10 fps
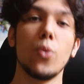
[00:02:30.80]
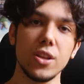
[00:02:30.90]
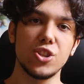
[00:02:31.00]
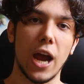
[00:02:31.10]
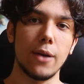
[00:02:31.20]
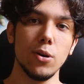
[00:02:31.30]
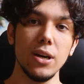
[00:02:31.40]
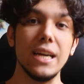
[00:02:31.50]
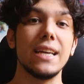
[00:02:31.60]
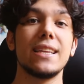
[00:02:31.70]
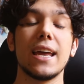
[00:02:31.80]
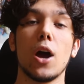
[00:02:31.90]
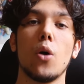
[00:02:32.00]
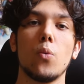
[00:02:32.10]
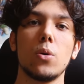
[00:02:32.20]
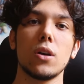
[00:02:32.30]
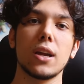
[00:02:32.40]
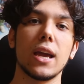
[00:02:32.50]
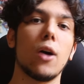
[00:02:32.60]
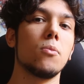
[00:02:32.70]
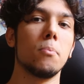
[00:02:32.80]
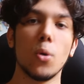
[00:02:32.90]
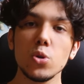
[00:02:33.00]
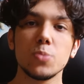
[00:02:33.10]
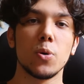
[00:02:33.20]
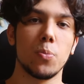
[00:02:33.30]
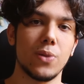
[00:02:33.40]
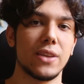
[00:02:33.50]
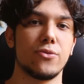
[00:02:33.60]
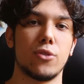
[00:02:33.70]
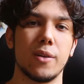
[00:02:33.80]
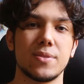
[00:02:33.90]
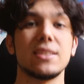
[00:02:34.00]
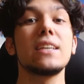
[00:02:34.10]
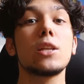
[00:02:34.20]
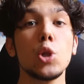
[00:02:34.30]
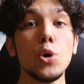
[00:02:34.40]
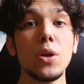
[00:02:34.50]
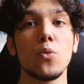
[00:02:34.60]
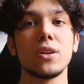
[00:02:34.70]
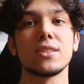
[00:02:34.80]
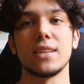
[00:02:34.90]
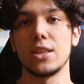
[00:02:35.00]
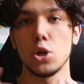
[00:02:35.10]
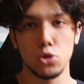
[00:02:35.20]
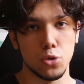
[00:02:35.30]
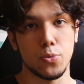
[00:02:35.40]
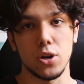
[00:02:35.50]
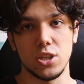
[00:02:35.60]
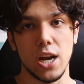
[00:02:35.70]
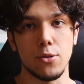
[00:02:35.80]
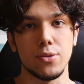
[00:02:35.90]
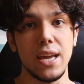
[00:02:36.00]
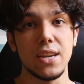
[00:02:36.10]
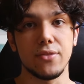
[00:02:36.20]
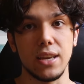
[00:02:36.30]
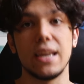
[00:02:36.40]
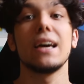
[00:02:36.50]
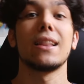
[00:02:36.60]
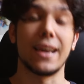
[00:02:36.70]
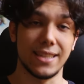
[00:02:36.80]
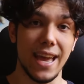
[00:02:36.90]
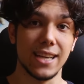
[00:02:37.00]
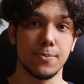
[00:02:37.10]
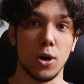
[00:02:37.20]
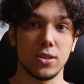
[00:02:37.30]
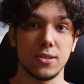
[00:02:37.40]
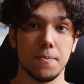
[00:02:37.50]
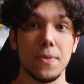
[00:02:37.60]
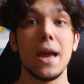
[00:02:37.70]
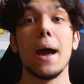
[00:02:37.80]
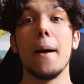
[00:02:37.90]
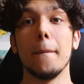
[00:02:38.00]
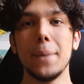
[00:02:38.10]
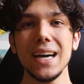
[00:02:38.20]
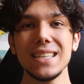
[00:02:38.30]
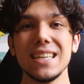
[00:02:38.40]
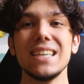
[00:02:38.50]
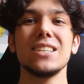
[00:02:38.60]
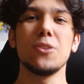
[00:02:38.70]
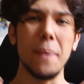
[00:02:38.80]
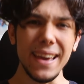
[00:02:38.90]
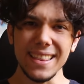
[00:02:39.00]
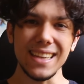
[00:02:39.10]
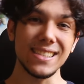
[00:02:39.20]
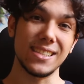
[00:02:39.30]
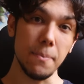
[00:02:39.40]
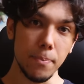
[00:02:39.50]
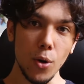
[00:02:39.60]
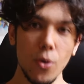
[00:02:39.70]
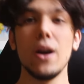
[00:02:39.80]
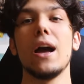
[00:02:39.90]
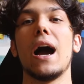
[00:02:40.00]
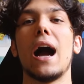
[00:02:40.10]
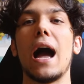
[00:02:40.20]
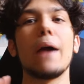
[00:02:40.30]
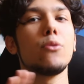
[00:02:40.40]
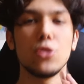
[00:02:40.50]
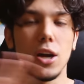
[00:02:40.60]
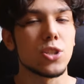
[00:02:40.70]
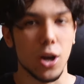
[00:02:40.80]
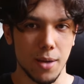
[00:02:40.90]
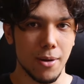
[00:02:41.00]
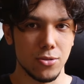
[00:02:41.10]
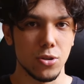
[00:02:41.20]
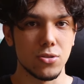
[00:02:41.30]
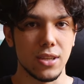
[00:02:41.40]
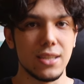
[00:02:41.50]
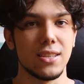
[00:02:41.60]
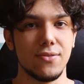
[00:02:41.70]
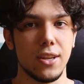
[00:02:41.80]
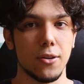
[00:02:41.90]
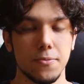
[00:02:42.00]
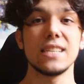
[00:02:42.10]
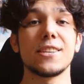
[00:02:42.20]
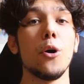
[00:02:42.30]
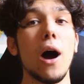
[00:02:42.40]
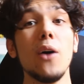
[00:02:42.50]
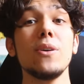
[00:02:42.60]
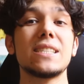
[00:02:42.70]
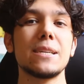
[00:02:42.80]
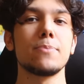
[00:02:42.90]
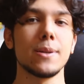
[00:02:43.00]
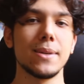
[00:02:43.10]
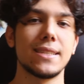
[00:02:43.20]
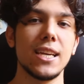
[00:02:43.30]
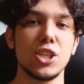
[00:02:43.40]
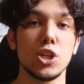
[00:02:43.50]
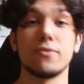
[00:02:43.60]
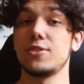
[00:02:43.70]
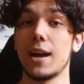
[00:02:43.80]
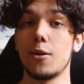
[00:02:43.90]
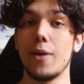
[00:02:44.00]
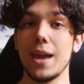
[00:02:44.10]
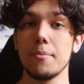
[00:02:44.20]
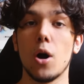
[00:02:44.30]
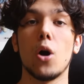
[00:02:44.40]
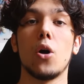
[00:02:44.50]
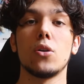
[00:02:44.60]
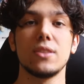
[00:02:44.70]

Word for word: with gyro that work on multiple platforms, including ones that don't support gyro natively, like the Xbox. But to make things simple, I will not talk about those in this video. So how is the implementation of gyro aim on